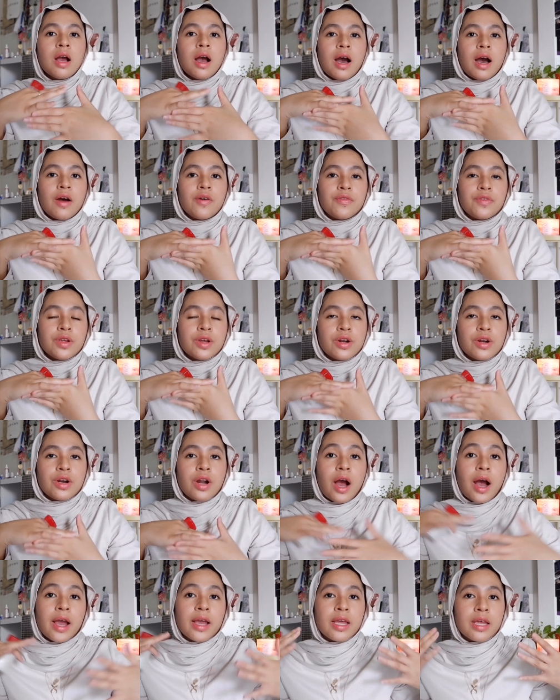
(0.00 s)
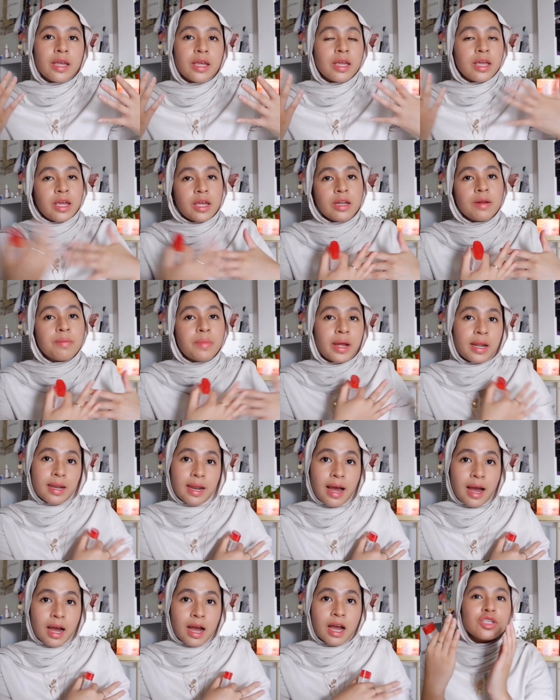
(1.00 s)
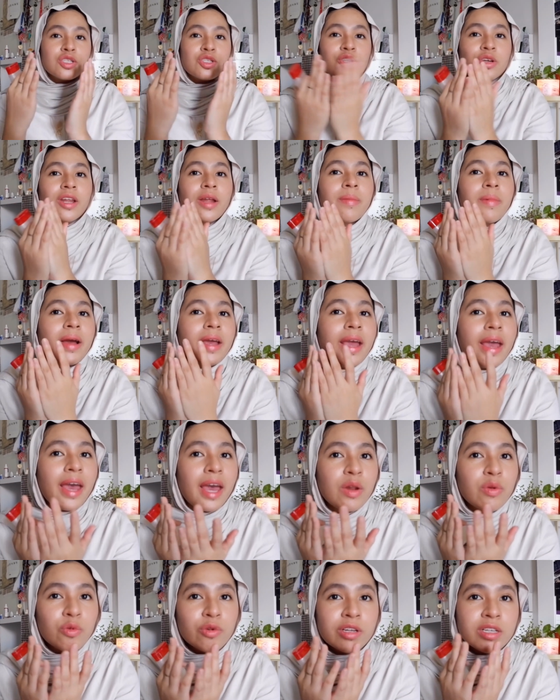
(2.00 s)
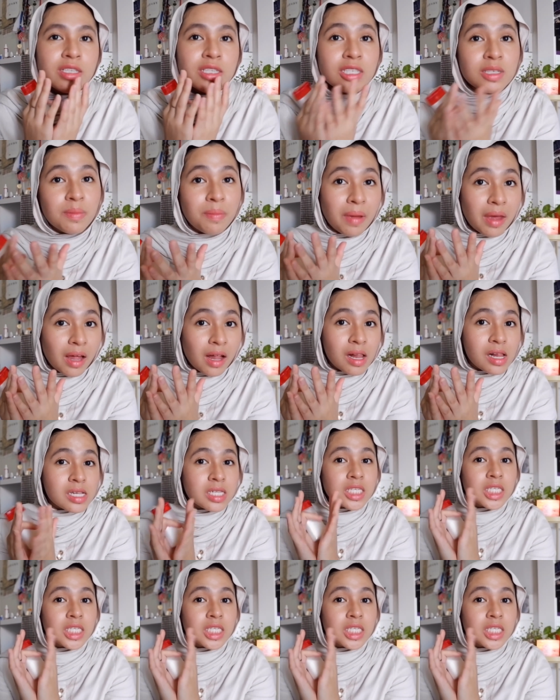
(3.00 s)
after I eat my lunch so that my hand wouldn't smell.